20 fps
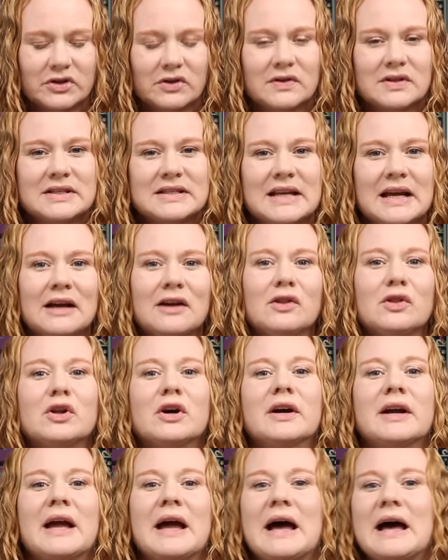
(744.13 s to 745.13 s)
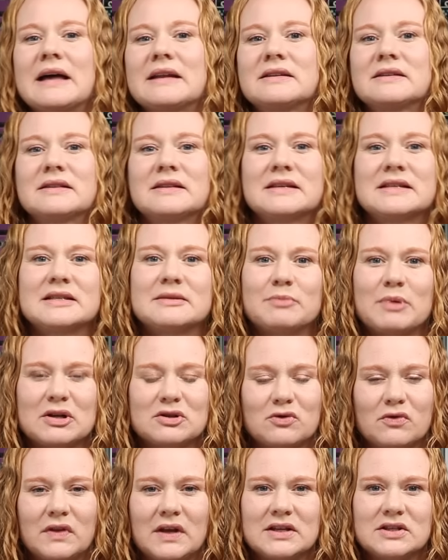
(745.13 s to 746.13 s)
So let's take a look at the
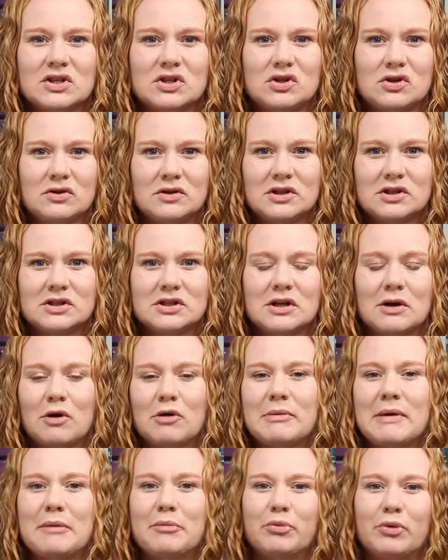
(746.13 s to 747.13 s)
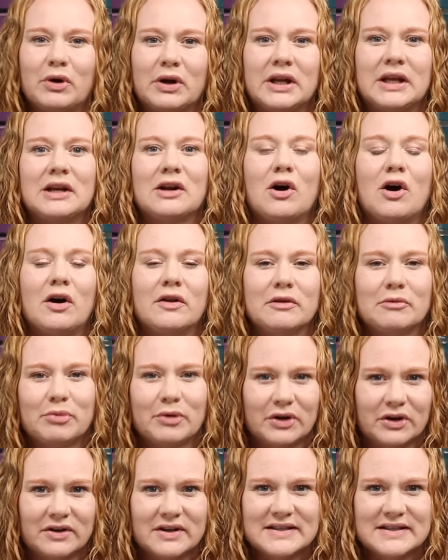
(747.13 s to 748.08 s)
special things that you need to know about printing on the printer